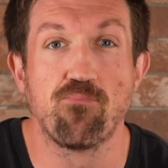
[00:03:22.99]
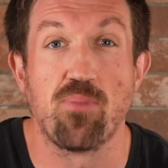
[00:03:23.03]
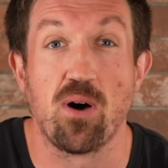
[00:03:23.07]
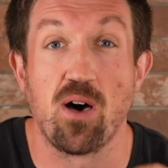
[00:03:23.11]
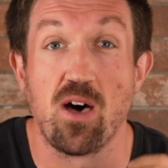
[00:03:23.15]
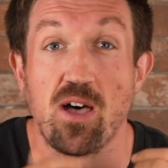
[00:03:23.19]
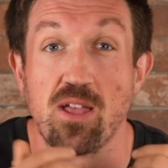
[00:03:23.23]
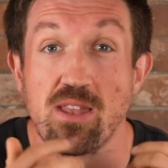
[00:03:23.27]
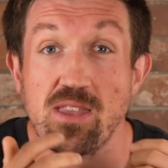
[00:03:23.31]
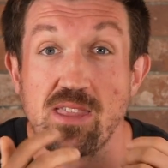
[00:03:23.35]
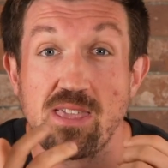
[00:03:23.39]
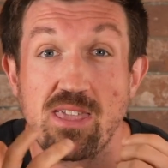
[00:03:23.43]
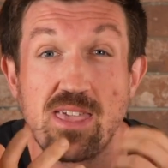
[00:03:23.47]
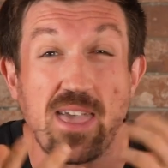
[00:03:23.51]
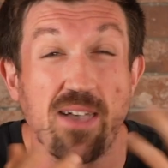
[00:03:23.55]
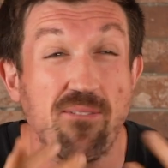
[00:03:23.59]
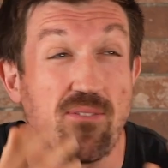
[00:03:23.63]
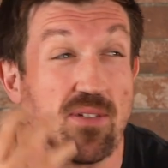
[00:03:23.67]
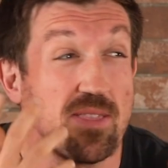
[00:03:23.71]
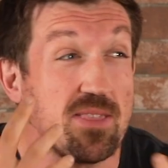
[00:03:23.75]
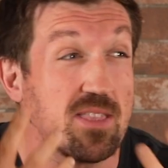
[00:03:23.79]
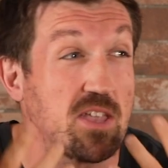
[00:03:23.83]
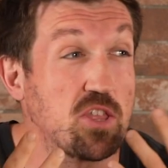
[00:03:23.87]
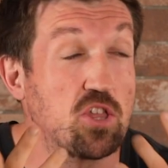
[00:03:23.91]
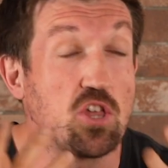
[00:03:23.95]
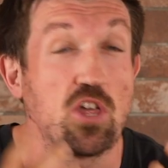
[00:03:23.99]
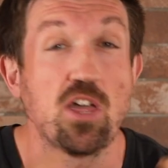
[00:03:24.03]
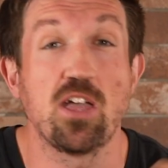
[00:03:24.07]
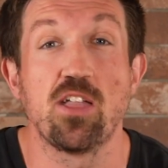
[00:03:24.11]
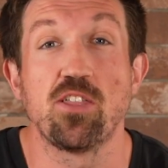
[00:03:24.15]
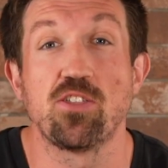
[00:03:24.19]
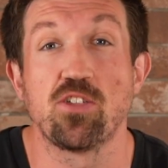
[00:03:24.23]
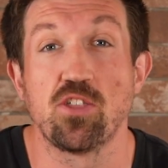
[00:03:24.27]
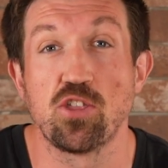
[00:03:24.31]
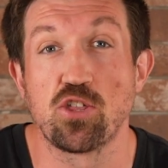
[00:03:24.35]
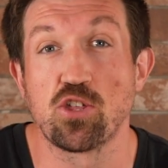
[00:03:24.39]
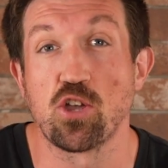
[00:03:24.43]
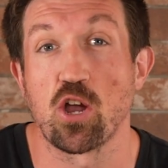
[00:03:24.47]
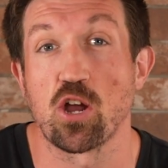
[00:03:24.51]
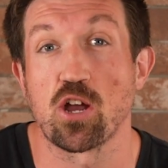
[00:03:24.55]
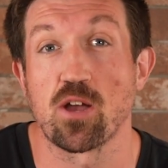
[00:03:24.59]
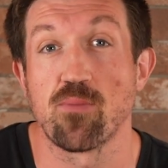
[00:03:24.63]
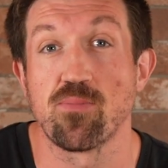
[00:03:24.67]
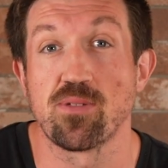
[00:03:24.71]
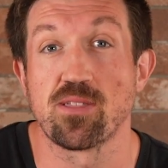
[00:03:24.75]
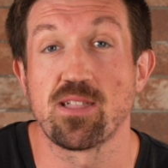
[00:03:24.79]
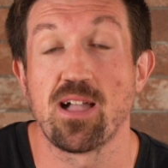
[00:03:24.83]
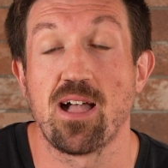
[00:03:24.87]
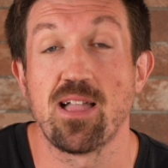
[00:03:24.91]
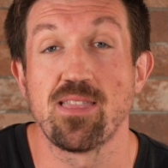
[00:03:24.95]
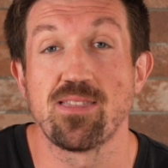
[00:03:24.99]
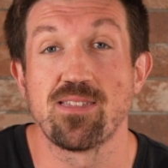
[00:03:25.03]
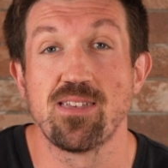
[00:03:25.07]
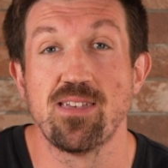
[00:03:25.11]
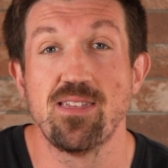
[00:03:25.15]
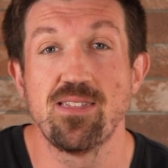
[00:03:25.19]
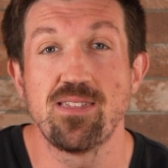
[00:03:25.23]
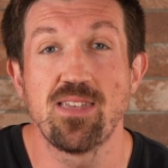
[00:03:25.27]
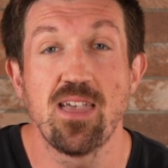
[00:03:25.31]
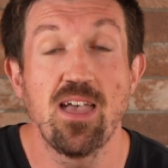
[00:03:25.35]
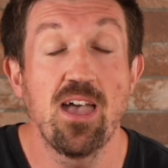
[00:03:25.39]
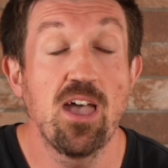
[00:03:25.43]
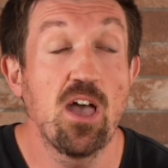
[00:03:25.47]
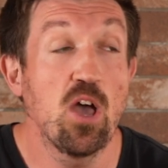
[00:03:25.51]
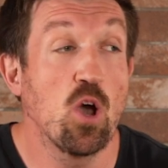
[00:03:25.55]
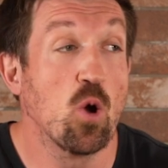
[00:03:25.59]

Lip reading: but given the change in circumstances,